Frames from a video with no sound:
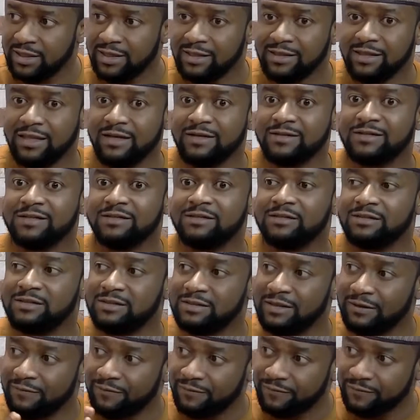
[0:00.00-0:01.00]
there is a
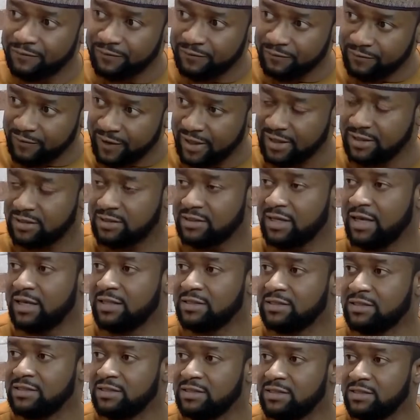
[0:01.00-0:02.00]
different
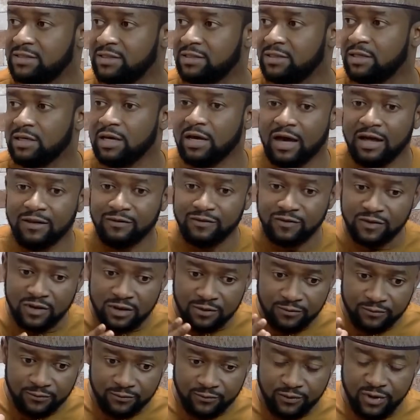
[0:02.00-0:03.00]
entity, a
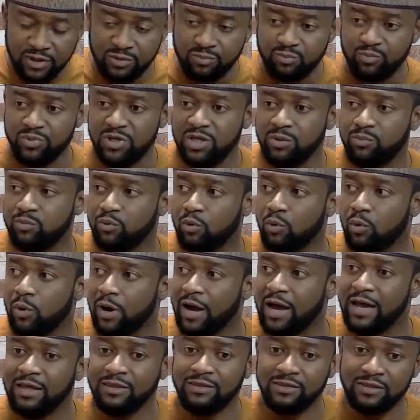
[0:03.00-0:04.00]
different people,
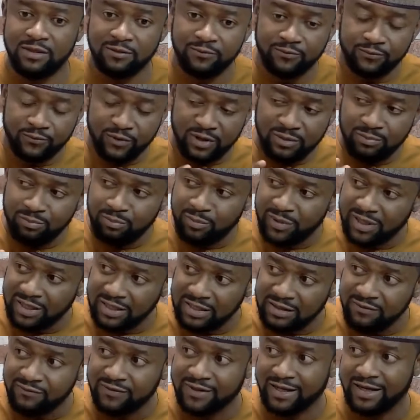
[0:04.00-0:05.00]
a different
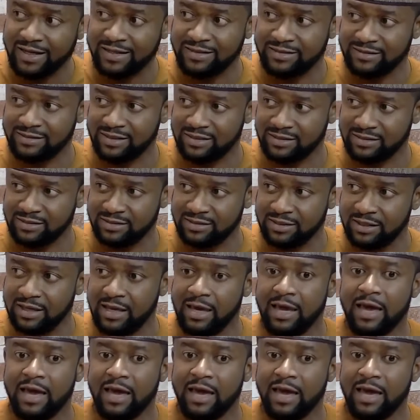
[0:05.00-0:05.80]
belief that exists.